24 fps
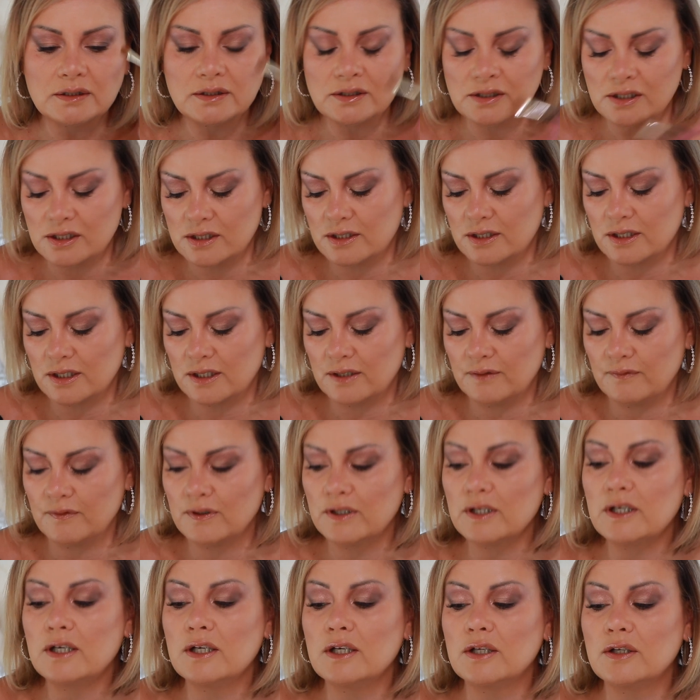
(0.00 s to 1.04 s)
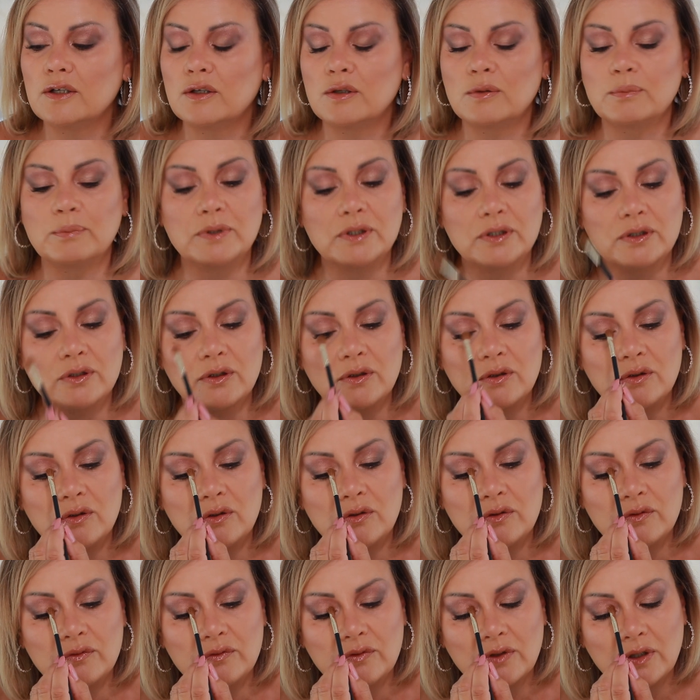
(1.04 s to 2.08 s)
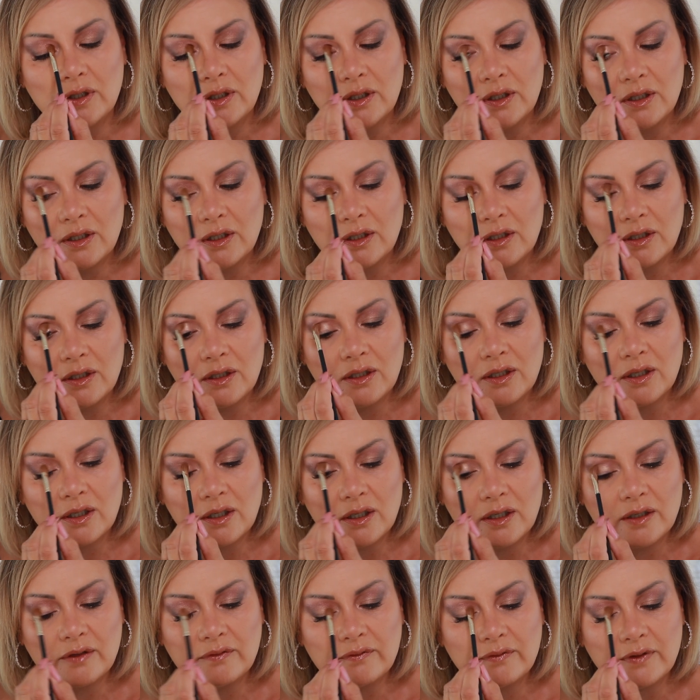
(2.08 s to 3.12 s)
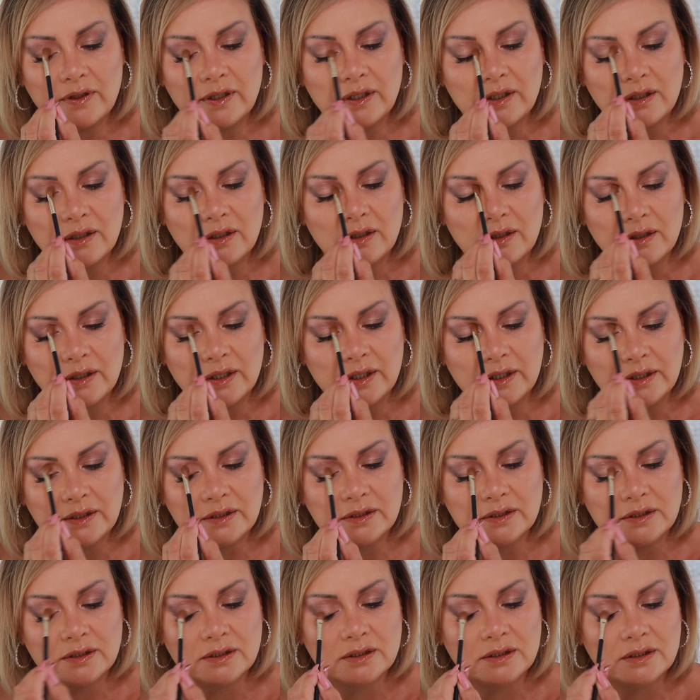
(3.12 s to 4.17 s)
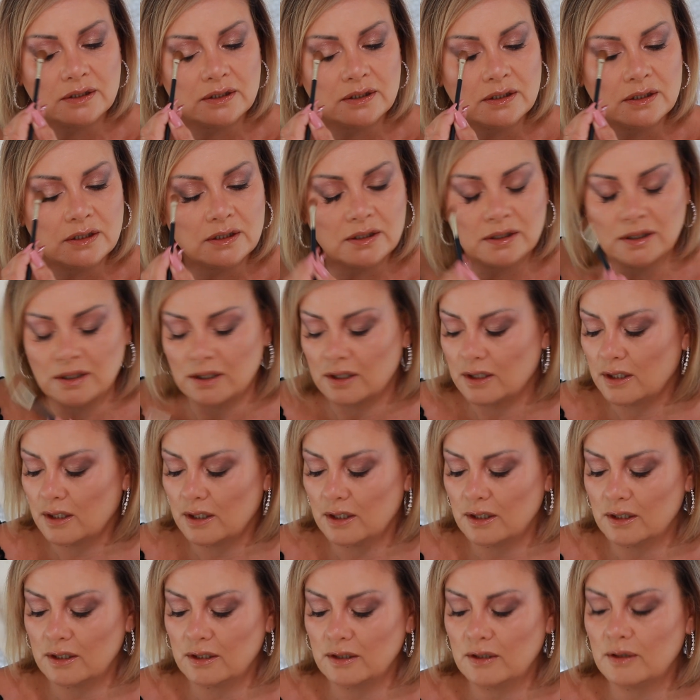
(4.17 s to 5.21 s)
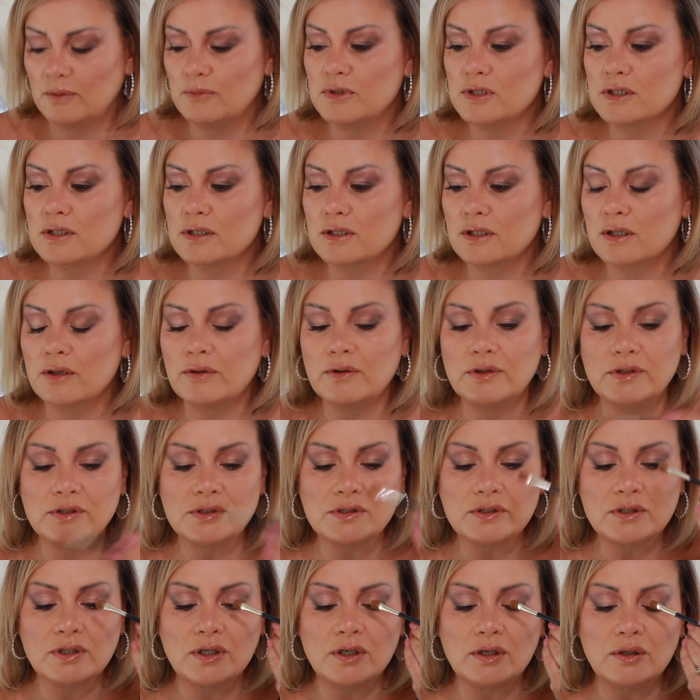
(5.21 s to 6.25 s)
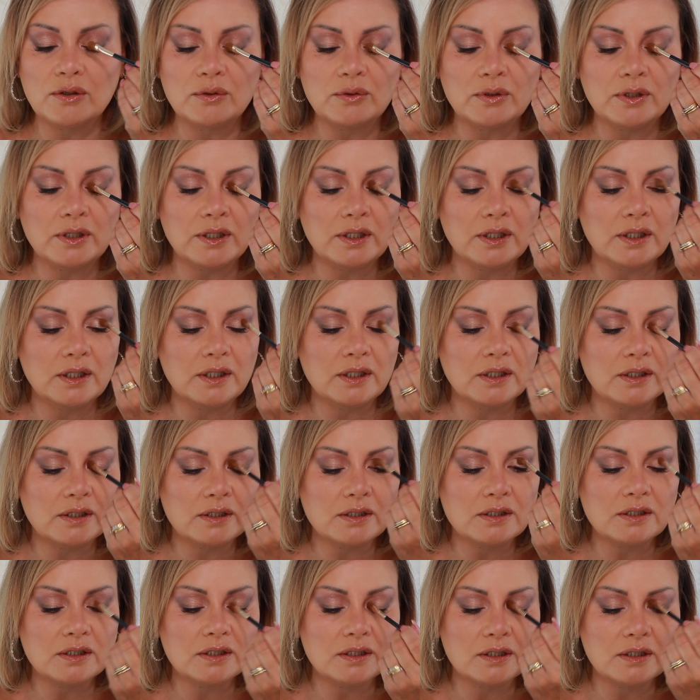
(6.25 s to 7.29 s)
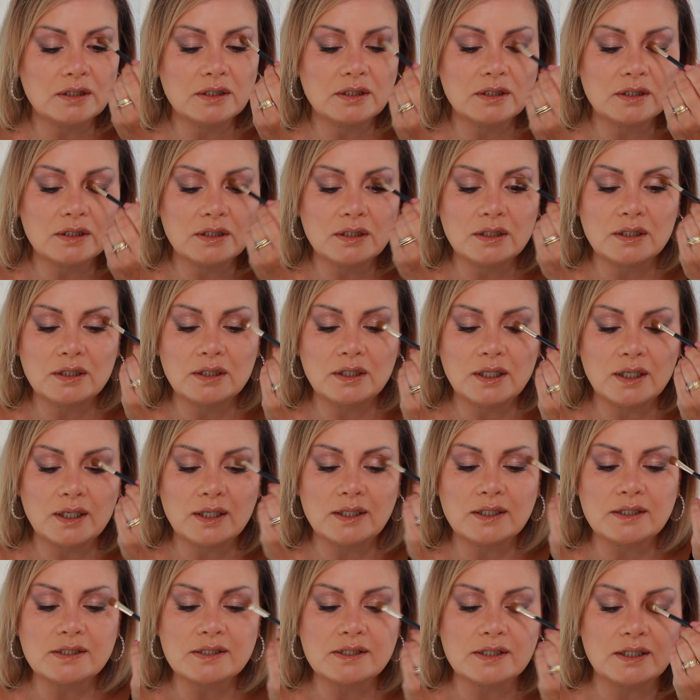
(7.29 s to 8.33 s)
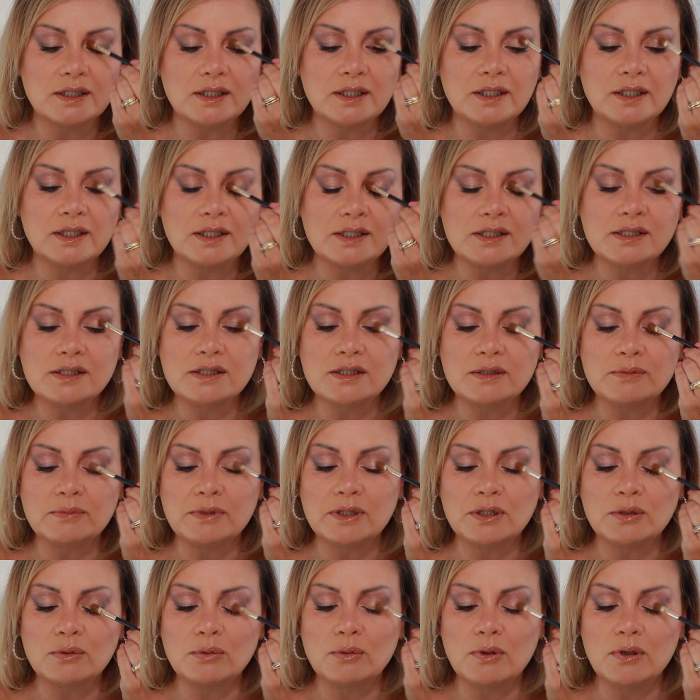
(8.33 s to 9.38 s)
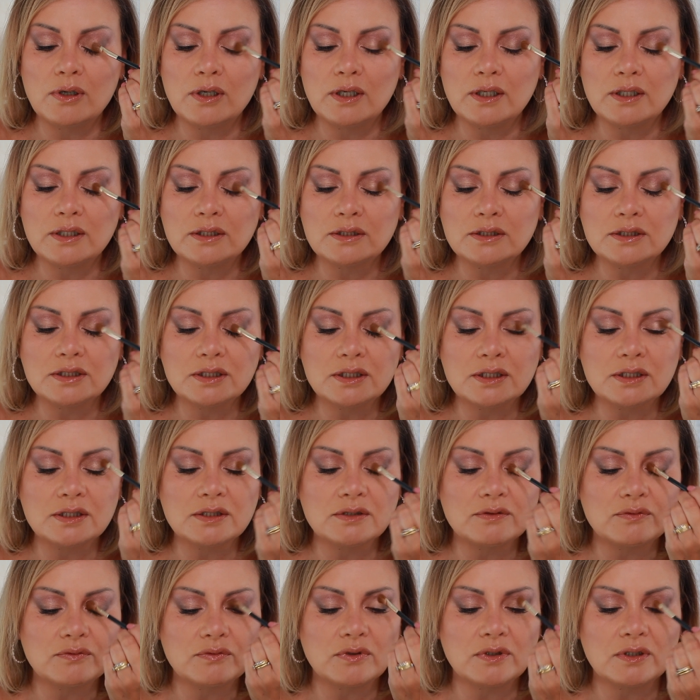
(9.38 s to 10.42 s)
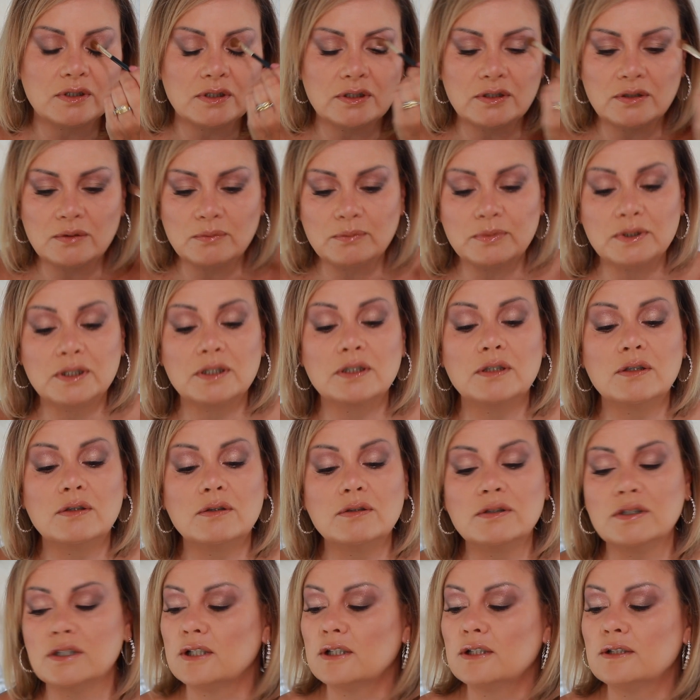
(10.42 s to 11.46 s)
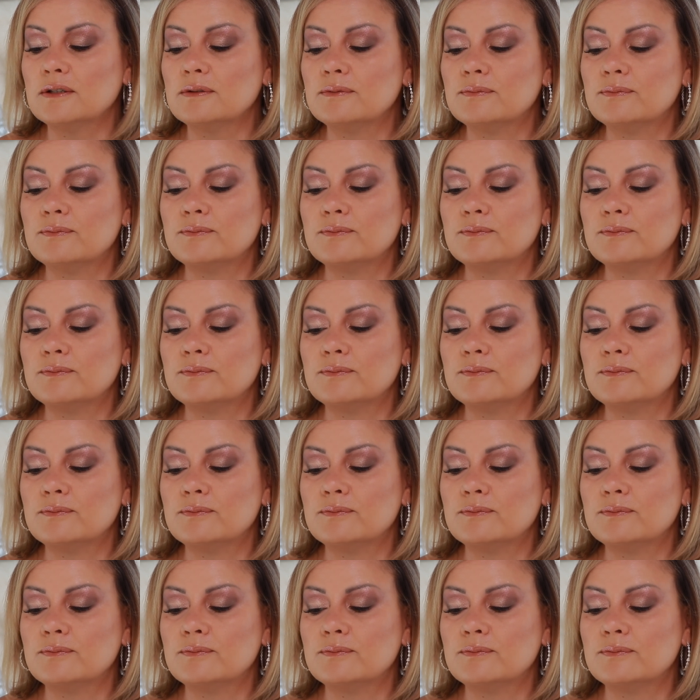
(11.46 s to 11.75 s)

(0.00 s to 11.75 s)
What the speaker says: just to give it a little bit of life and light. And I'm just going to go and ask the kitties to be quiet just for a little bit longer.